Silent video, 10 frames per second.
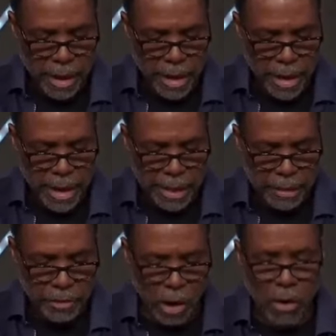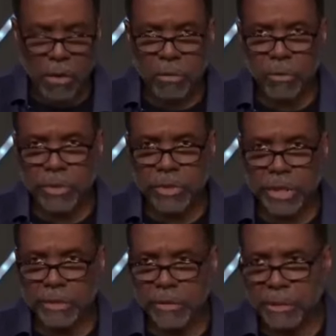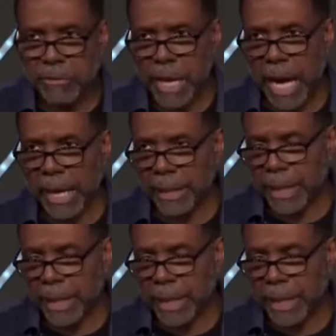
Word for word: and his own received him not."